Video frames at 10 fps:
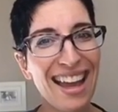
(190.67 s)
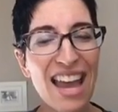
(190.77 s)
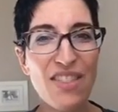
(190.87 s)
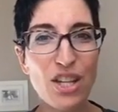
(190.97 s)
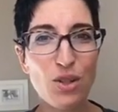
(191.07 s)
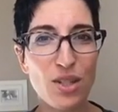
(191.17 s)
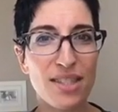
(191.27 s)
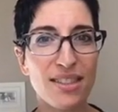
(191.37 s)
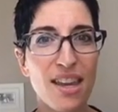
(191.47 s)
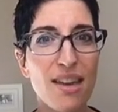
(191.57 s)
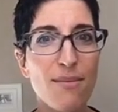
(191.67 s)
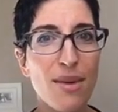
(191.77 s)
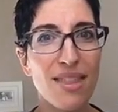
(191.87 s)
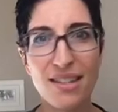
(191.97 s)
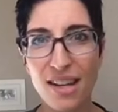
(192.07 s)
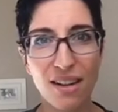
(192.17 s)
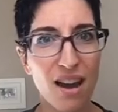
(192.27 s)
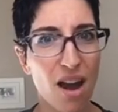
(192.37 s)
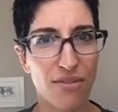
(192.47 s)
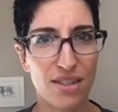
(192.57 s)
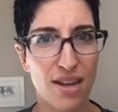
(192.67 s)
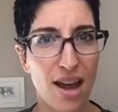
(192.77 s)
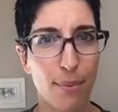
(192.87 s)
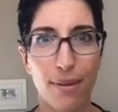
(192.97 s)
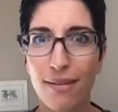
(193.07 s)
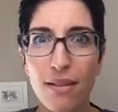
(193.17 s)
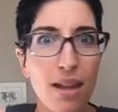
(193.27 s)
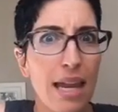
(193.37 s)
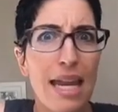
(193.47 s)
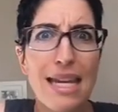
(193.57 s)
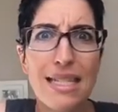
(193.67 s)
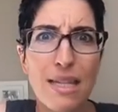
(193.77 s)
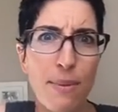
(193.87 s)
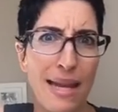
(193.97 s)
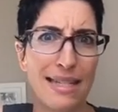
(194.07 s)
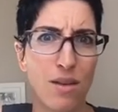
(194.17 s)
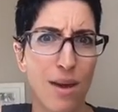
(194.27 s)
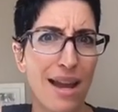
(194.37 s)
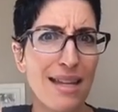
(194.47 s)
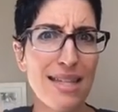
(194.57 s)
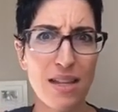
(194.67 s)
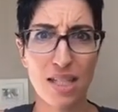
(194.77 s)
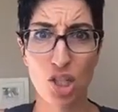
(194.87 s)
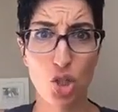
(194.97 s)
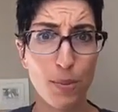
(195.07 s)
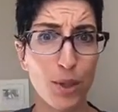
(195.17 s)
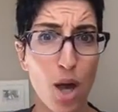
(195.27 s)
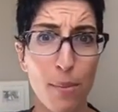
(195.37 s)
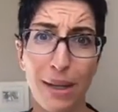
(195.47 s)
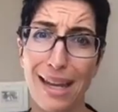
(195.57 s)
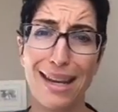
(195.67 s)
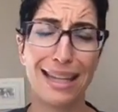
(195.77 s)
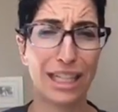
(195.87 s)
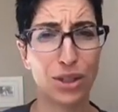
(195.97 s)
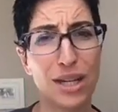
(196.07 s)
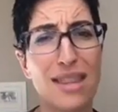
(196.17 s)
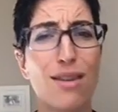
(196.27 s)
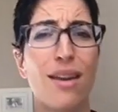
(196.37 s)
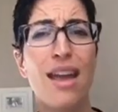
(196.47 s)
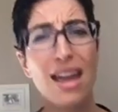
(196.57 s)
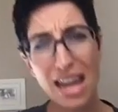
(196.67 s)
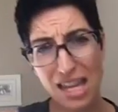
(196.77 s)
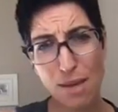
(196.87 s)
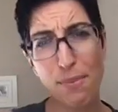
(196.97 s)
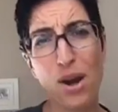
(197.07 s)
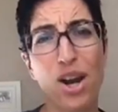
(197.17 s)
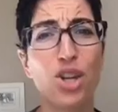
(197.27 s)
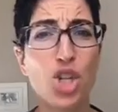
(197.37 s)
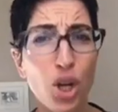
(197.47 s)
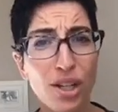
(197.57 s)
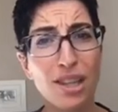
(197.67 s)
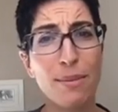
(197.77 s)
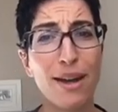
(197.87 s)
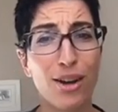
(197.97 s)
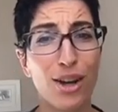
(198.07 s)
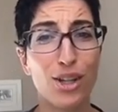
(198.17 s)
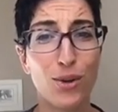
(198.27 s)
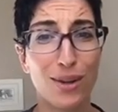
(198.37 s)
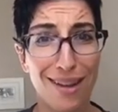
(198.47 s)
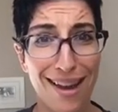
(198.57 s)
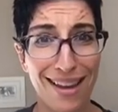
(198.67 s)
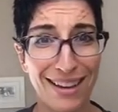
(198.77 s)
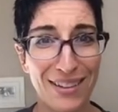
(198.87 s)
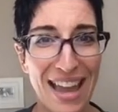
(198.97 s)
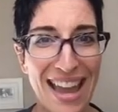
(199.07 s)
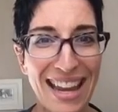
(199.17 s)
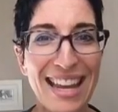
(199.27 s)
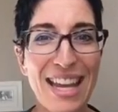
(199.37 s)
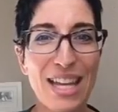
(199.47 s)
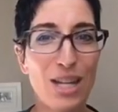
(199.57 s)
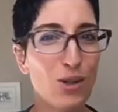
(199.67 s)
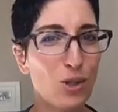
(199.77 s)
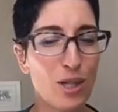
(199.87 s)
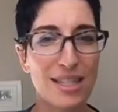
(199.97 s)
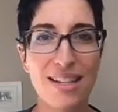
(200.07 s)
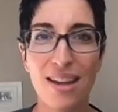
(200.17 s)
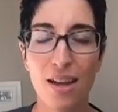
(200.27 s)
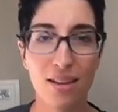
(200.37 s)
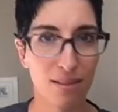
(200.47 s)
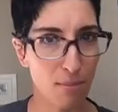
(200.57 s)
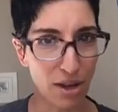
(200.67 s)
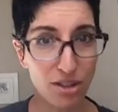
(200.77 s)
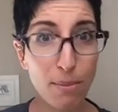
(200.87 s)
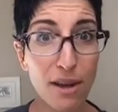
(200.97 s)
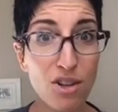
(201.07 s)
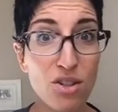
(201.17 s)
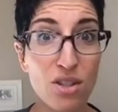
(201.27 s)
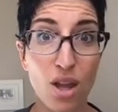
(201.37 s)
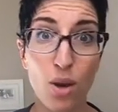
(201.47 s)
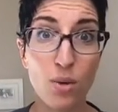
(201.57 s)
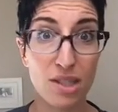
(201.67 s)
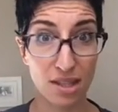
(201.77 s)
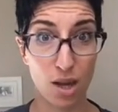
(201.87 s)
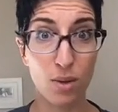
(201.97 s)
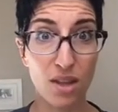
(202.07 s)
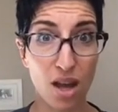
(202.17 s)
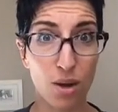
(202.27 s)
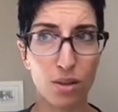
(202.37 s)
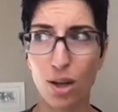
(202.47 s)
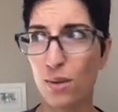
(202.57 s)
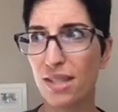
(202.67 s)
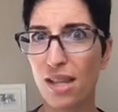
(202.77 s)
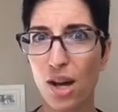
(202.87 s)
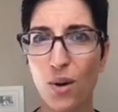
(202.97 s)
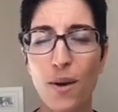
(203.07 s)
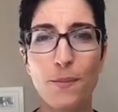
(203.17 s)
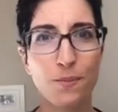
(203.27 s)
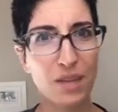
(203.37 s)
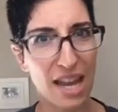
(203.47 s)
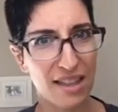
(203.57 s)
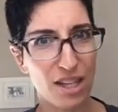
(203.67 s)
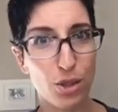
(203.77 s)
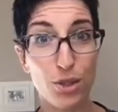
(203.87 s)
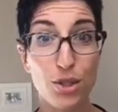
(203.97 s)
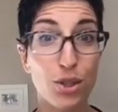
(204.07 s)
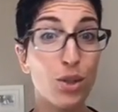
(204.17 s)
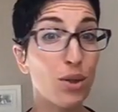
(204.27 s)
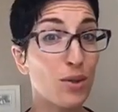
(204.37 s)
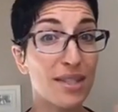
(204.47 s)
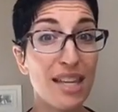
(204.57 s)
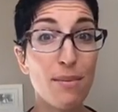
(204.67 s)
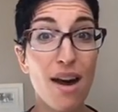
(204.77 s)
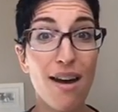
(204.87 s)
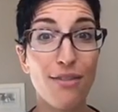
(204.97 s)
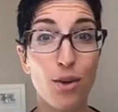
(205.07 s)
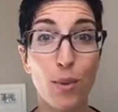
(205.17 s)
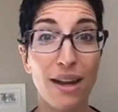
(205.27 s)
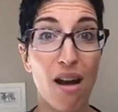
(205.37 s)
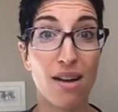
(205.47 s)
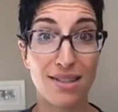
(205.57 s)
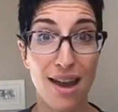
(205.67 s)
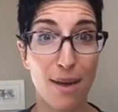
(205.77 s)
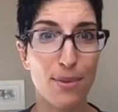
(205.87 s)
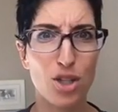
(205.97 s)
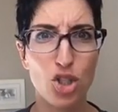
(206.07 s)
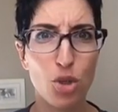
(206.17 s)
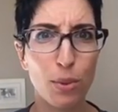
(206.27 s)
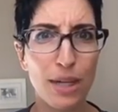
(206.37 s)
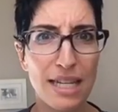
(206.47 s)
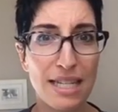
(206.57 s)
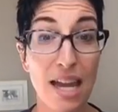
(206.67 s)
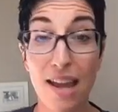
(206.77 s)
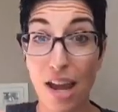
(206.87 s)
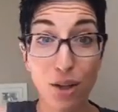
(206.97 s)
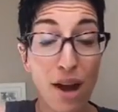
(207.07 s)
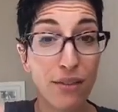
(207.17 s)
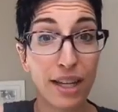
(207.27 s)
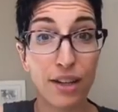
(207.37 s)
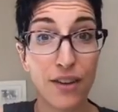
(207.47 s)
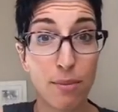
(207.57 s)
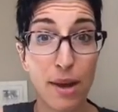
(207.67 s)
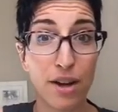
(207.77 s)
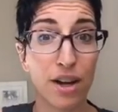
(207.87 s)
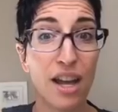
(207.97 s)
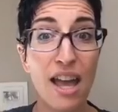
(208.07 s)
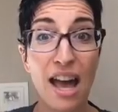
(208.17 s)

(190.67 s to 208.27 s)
And then you just skim the dairy off the top. Easy peasy, right? It sounds like it's super complicated, like you're in the barn churning the butter. You're not, okay? You just melt the butter slow and low and slow, and then you skim off the white on top. Super easy, and now you have clarified butter.